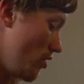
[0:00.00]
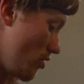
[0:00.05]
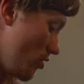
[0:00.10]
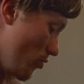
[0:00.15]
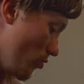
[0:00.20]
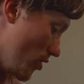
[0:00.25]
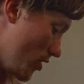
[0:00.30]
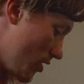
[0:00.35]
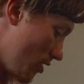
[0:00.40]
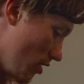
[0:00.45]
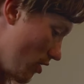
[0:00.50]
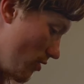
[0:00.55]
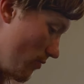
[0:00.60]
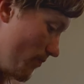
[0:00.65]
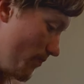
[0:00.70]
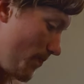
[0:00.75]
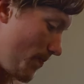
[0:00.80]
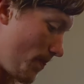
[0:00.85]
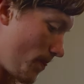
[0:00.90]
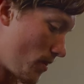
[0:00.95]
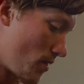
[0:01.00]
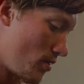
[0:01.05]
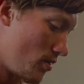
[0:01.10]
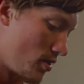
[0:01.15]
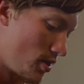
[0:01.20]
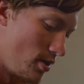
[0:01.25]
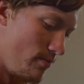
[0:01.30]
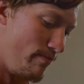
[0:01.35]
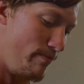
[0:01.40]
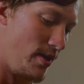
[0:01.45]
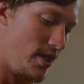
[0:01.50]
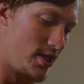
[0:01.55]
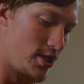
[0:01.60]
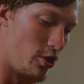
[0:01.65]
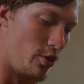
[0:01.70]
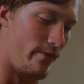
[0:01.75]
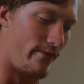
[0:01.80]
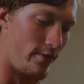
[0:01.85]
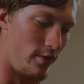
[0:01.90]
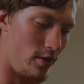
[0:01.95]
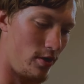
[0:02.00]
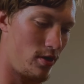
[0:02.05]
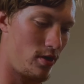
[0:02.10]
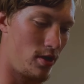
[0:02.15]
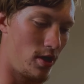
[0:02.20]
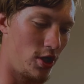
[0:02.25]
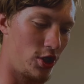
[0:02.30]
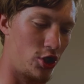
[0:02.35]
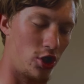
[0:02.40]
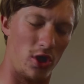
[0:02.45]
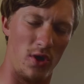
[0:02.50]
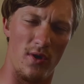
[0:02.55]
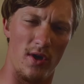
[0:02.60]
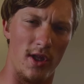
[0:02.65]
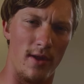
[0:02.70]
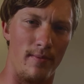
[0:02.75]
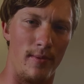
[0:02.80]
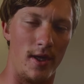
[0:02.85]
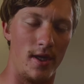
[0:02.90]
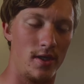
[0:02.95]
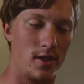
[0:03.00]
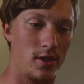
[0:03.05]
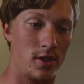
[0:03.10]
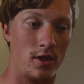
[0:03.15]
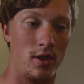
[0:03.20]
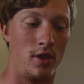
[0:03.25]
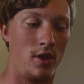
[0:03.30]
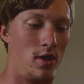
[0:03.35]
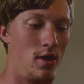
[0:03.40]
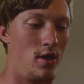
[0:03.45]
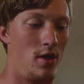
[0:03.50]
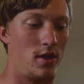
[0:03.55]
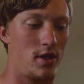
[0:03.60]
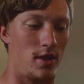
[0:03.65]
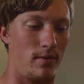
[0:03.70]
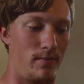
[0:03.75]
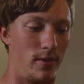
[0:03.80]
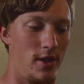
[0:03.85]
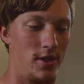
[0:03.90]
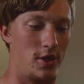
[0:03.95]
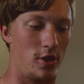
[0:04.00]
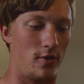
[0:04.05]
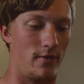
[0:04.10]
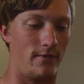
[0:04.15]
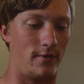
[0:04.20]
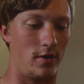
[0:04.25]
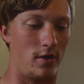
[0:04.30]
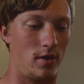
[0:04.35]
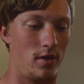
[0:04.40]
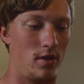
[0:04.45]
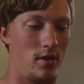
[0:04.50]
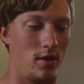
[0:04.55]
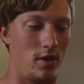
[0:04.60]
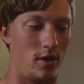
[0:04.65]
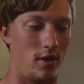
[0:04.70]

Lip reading: with some bent over, I'll show you on the bench, some bent over,